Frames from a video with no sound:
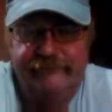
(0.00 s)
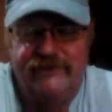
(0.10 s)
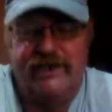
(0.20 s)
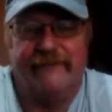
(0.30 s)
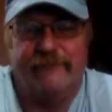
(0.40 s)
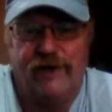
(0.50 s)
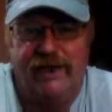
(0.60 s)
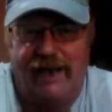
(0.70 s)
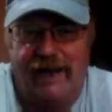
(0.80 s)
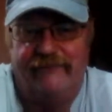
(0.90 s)
Jeffrey
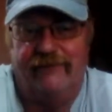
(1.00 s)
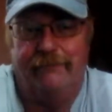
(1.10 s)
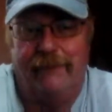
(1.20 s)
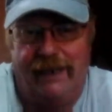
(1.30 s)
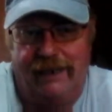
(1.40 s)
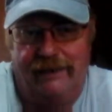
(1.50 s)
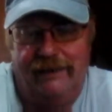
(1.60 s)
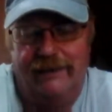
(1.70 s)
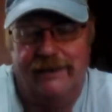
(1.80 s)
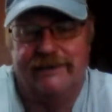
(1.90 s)
David Mead
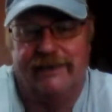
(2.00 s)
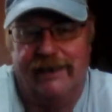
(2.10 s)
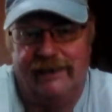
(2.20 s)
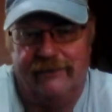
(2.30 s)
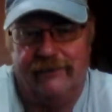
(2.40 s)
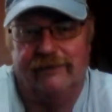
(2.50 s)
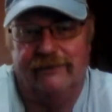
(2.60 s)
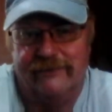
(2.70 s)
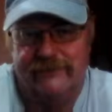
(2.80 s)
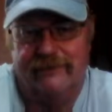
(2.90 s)
is an ignorant
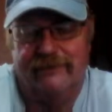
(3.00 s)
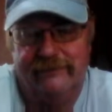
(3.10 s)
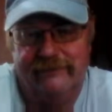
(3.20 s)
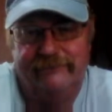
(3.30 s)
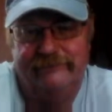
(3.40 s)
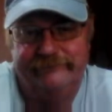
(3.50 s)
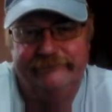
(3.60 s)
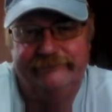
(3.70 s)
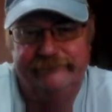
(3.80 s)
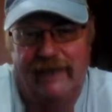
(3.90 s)
loser
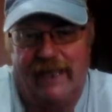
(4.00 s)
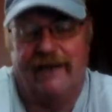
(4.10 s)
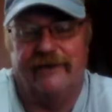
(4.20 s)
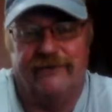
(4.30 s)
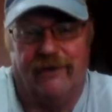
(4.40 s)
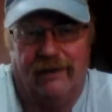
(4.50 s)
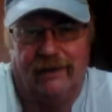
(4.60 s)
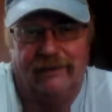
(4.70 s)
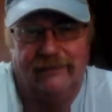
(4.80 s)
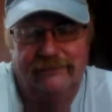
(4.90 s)
and a drunk
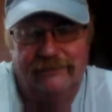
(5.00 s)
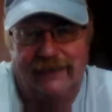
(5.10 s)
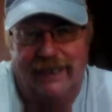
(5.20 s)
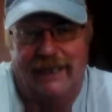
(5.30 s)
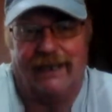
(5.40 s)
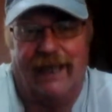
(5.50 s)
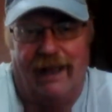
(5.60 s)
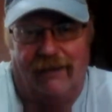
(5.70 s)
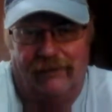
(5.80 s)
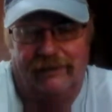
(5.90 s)
and a coward.